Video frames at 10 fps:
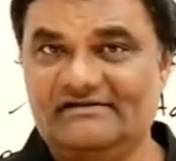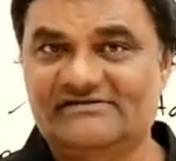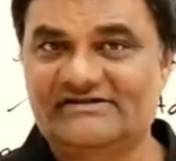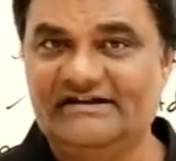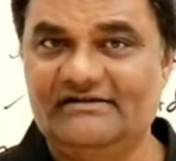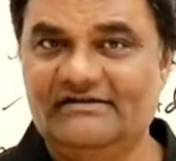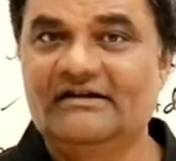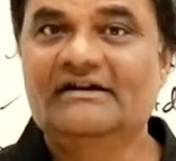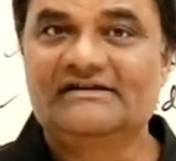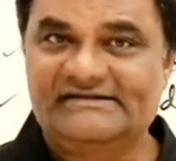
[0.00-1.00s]
A string,
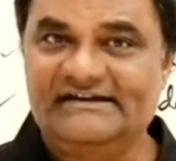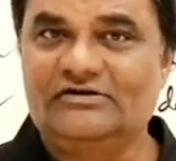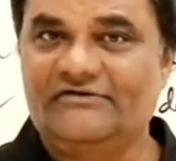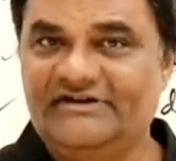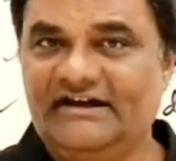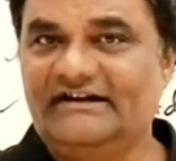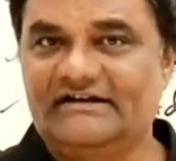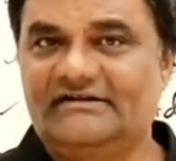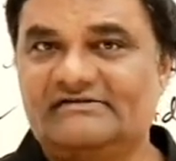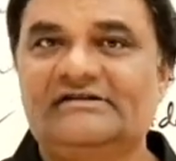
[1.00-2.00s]
set of
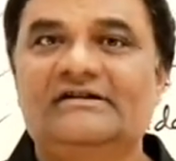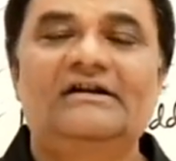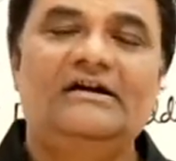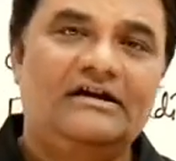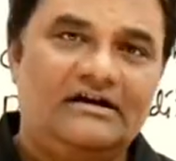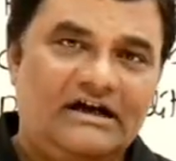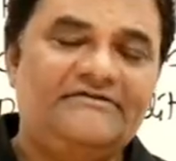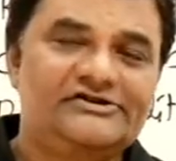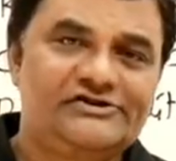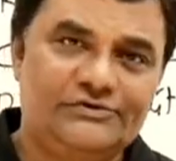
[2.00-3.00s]
characters. I
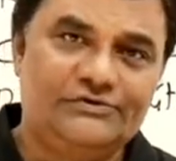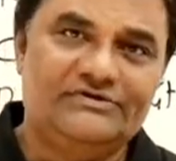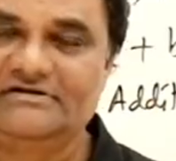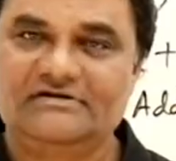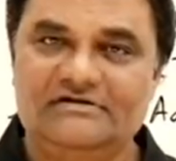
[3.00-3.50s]
will show you.